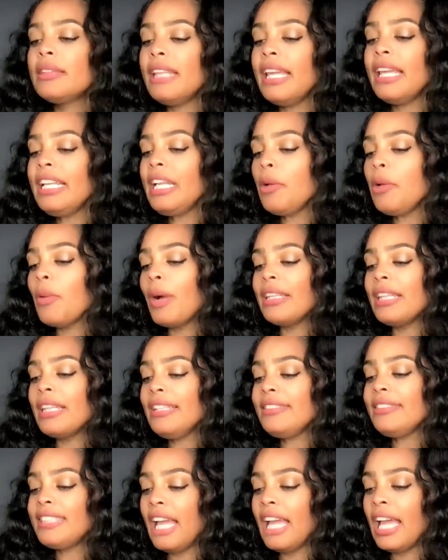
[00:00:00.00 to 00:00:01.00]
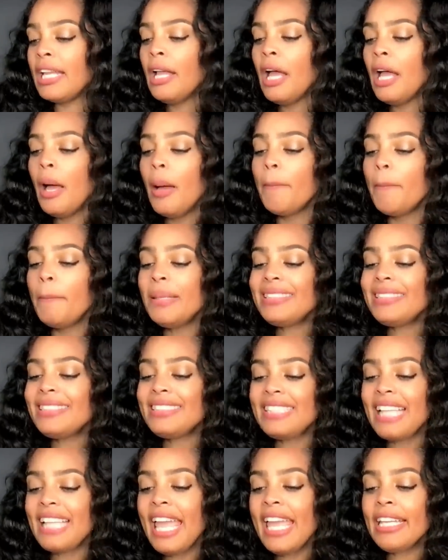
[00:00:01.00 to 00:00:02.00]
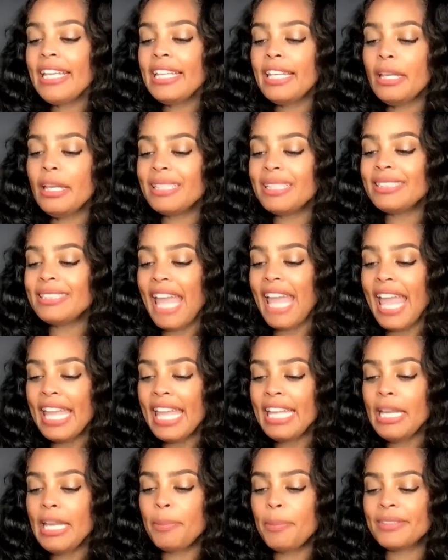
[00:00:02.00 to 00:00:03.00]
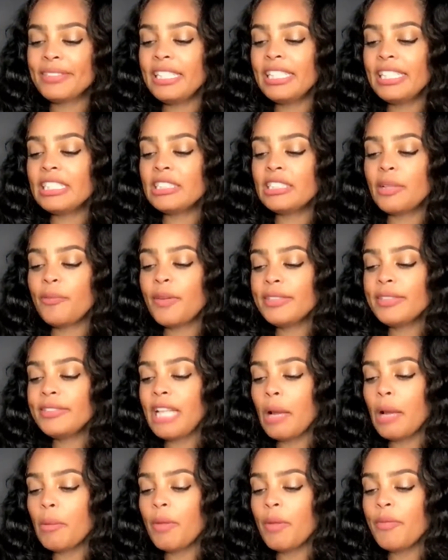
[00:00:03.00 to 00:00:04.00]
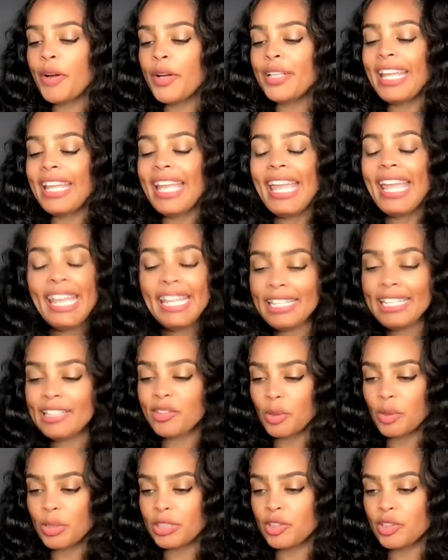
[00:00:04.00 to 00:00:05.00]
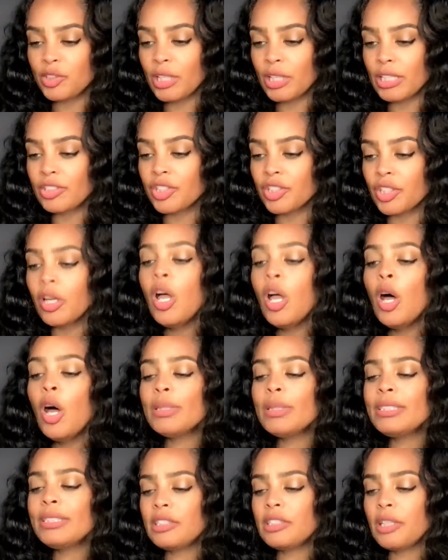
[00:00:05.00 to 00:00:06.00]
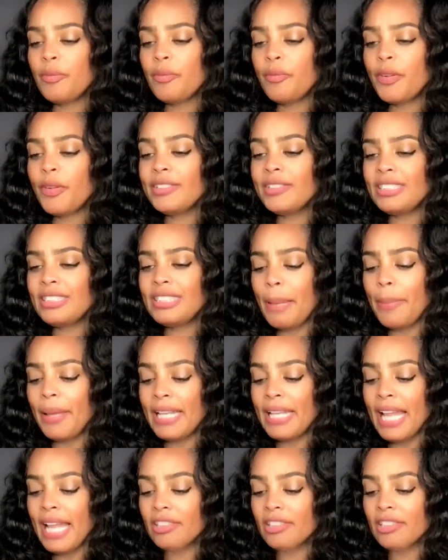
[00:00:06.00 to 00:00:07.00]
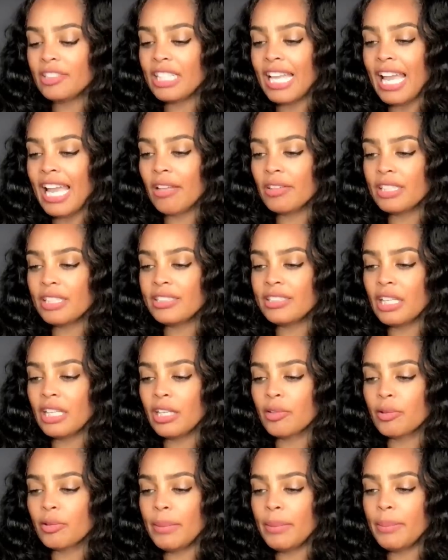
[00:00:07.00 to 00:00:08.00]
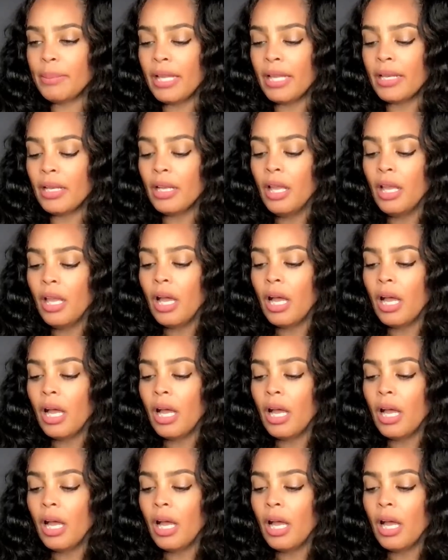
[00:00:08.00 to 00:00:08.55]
Anyway, they said but saying Kim gets 80% is the first time we've heard any sort of structure, which is the first step in hashing out this agreement.